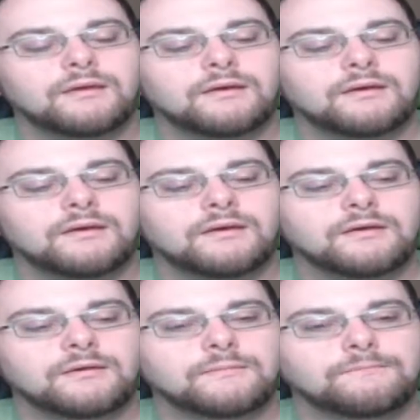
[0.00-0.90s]

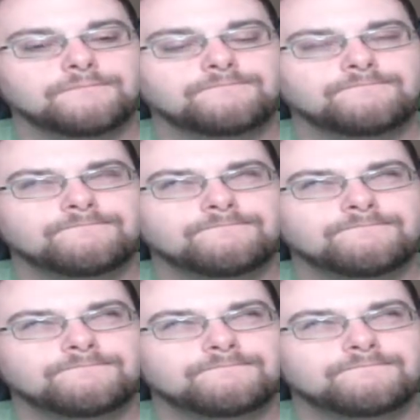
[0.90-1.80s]
Um,
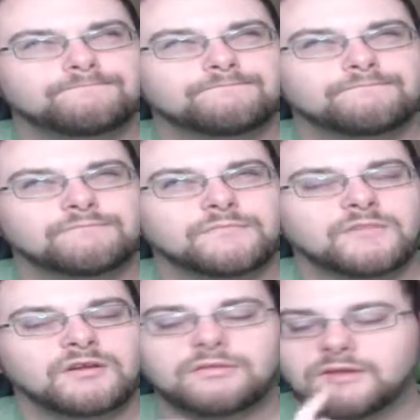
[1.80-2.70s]

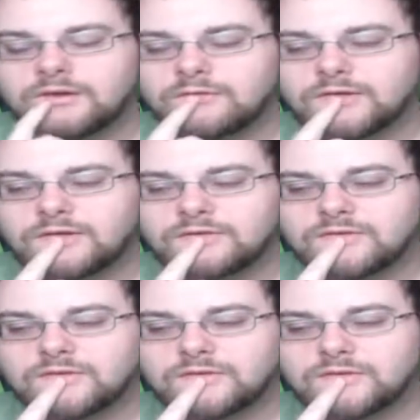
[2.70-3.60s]
I think what else
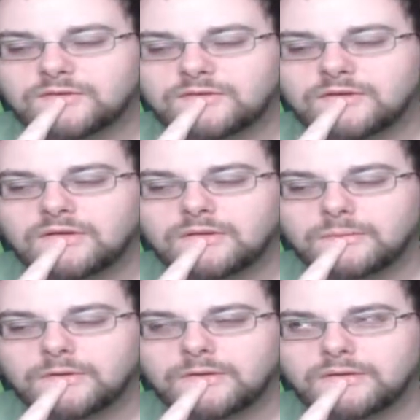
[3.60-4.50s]
to talk
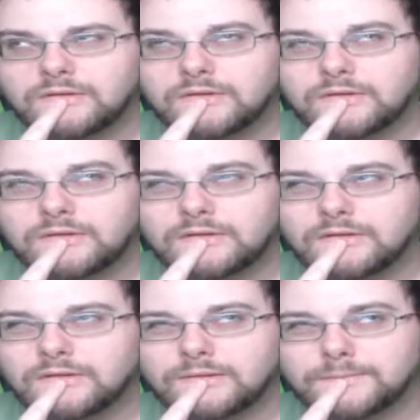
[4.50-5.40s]
about.
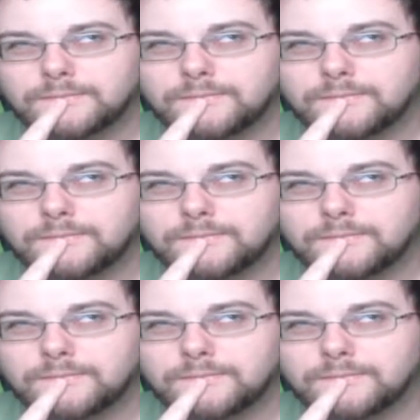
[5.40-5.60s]
Um,